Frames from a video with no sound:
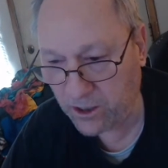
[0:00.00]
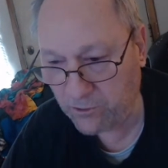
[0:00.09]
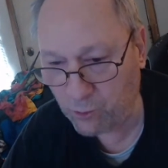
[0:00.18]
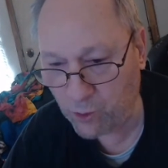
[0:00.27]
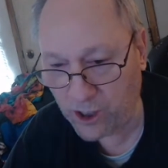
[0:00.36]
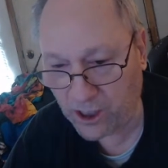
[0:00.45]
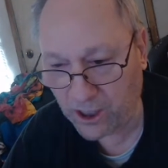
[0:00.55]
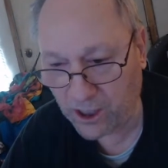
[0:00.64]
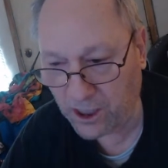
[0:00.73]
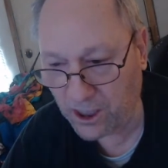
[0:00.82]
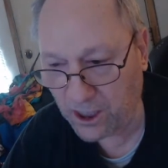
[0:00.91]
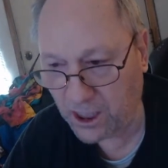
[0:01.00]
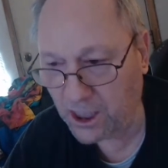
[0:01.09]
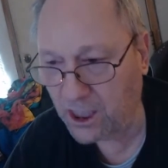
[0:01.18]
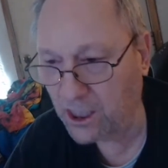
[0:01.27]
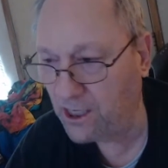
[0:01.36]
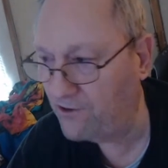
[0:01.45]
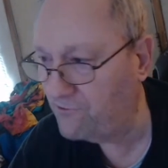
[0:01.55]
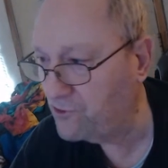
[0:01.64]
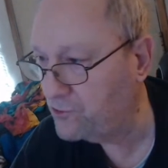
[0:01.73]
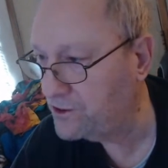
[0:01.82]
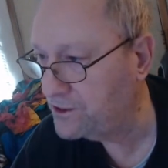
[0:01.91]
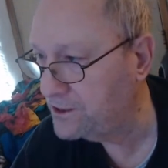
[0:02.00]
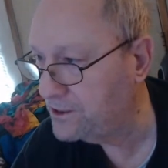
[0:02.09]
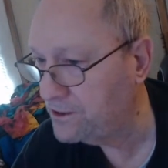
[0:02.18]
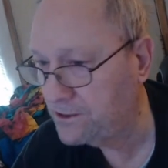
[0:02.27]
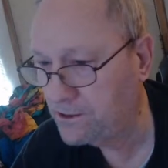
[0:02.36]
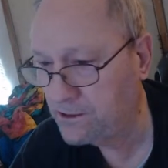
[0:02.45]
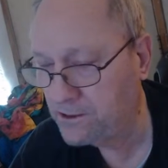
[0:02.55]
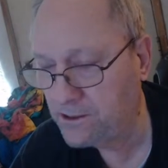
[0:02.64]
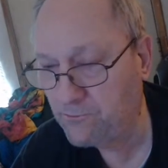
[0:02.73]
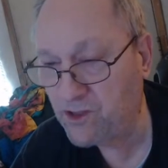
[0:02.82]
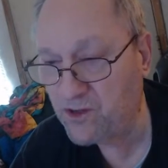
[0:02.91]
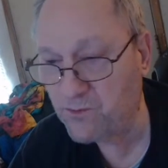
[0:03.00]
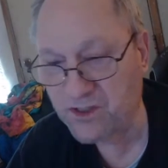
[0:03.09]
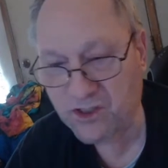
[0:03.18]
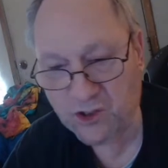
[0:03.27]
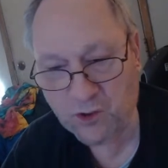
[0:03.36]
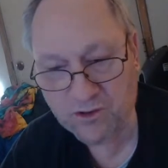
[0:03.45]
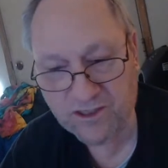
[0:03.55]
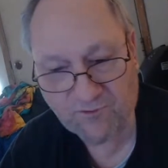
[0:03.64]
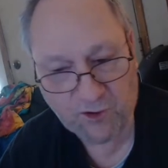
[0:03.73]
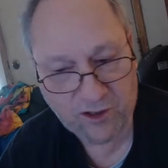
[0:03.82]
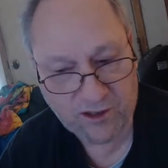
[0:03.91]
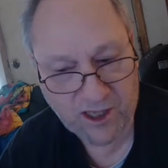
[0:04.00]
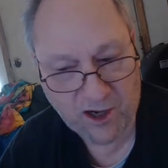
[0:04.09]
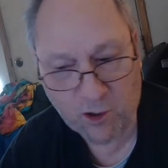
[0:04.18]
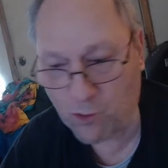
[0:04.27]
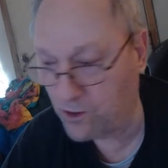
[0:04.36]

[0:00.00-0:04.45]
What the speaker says: Good morning, everyone. Me and Mrs. Jones have a good thing